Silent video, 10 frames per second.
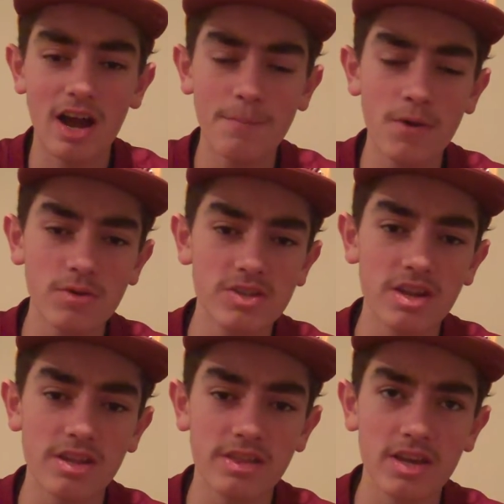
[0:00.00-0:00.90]
I
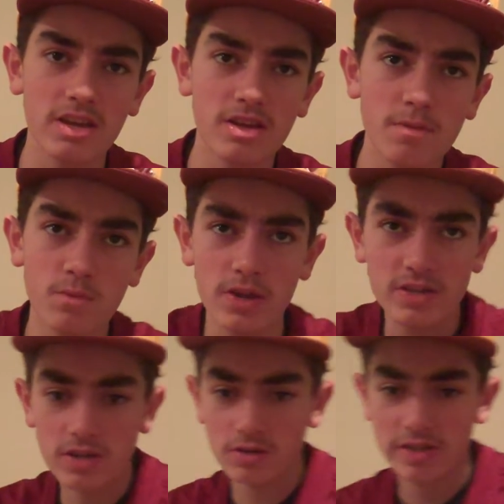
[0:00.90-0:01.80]
posted a thing a couple
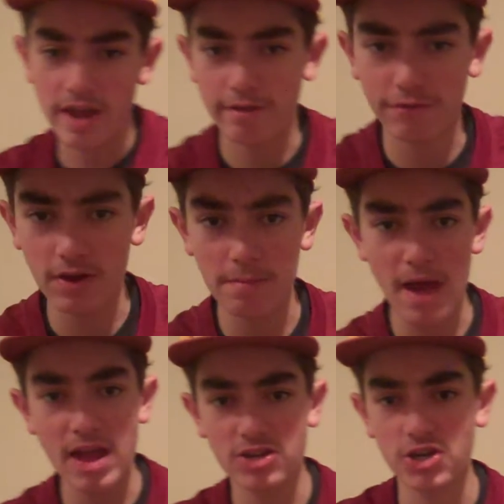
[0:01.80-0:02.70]
weeks ago saying free
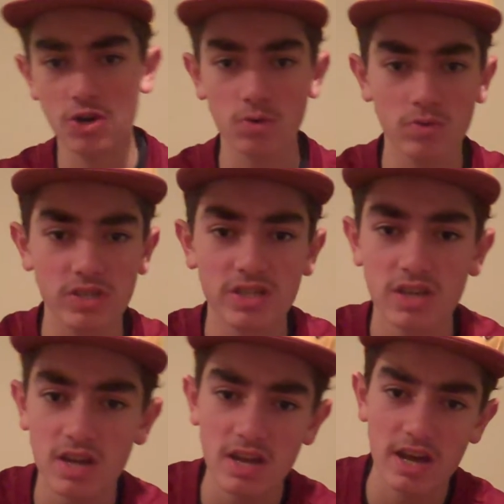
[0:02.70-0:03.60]
Matt
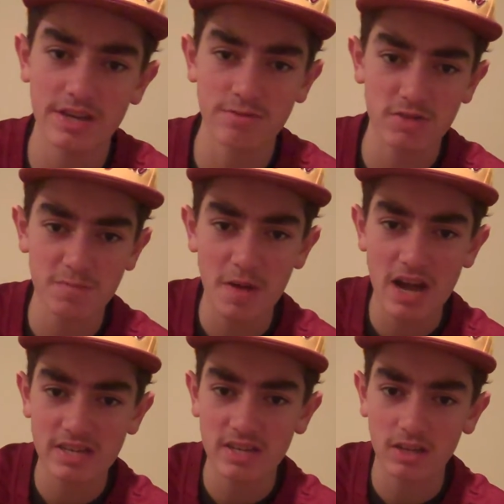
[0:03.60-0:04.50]
Jones as a
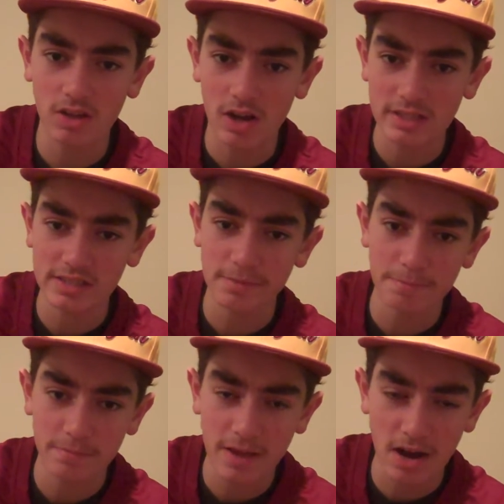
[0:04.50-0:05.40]
response to the loss of
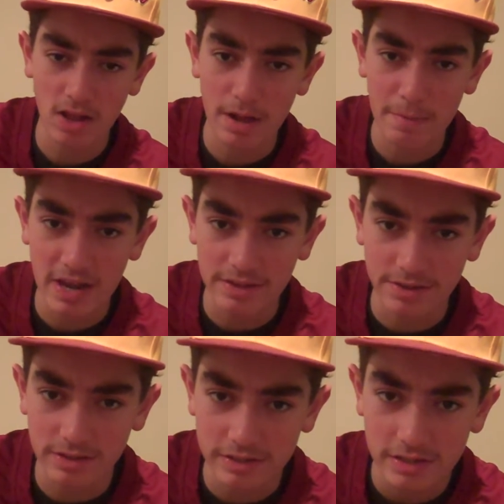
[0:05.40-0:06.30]
the Carolina
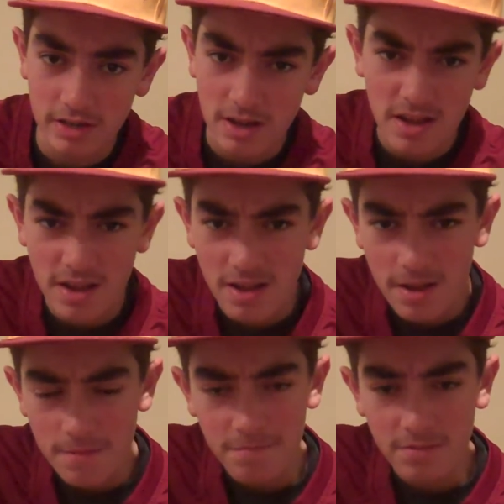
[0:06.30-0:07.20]
Panthers.
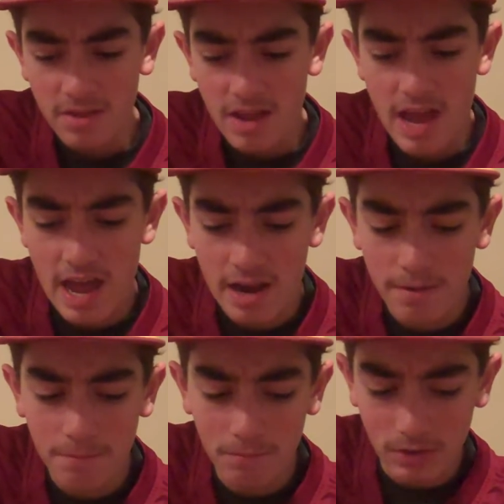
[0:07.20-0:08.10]

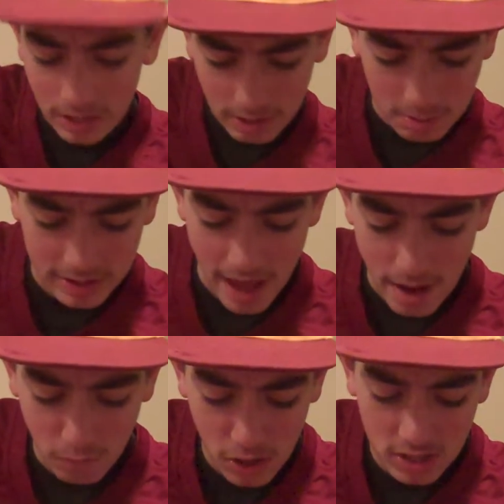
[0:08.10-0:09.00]
And really what
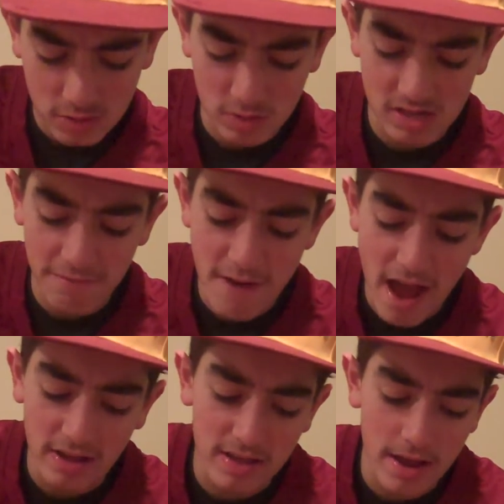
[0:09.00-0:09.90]
that was the
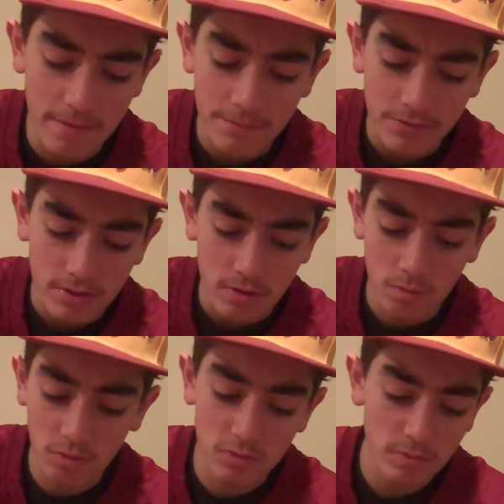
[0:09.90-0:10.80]
fact that,
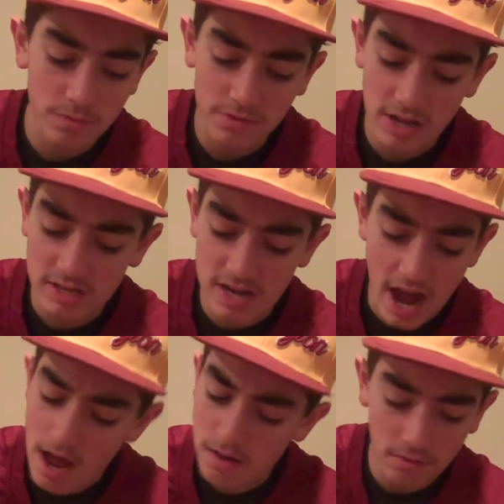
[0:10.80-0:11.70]
well, it's
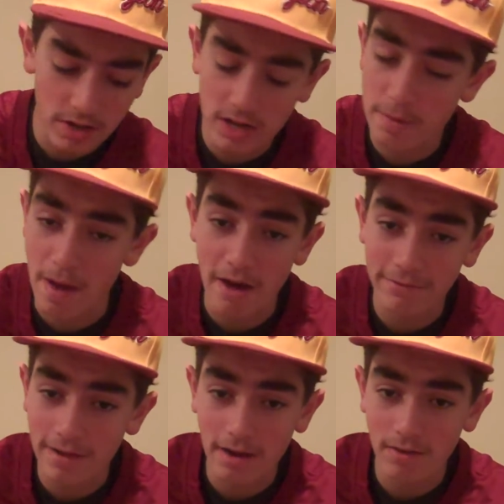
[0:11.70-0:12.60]
not really
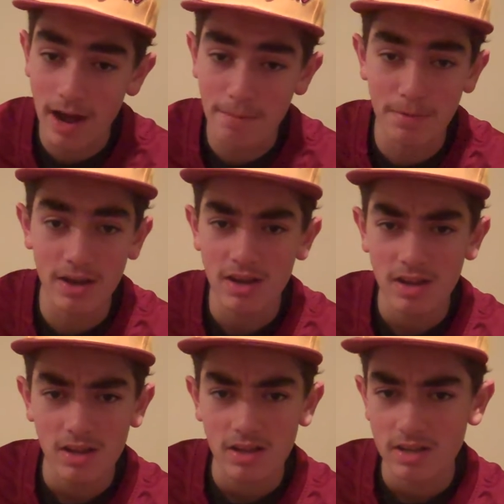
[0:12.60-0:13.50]
about Fat Rob, but